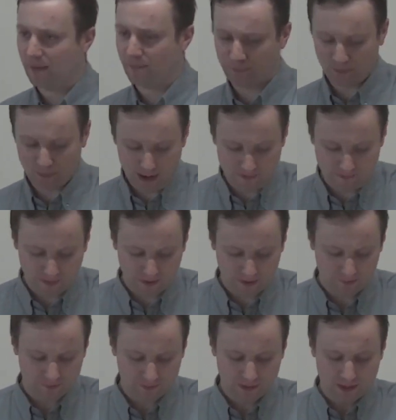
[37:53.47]
and
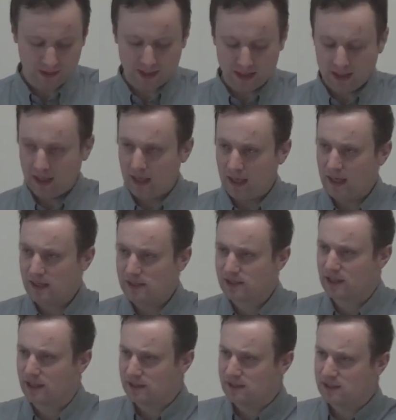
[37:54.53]
forever. He
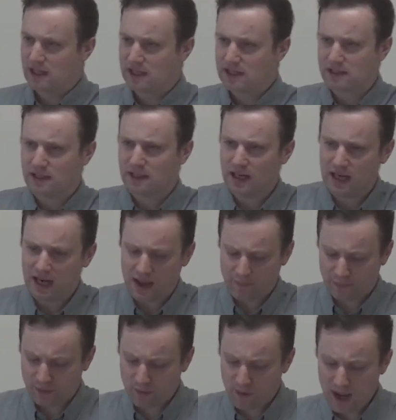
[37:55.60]
is consistent in
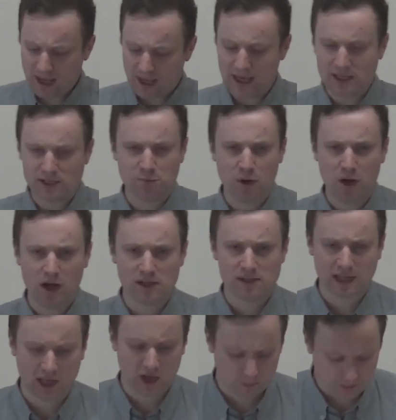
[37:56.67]
every way. His
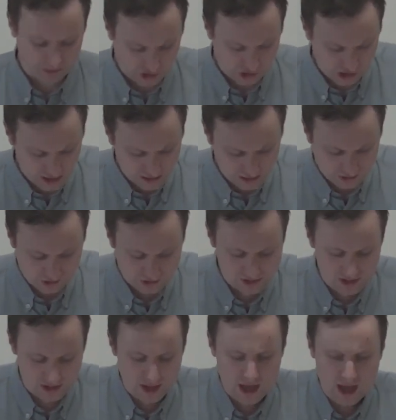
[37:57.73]
words cannot be
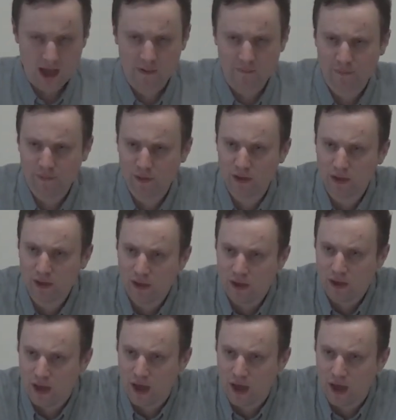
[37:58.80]
changed. Uh, for the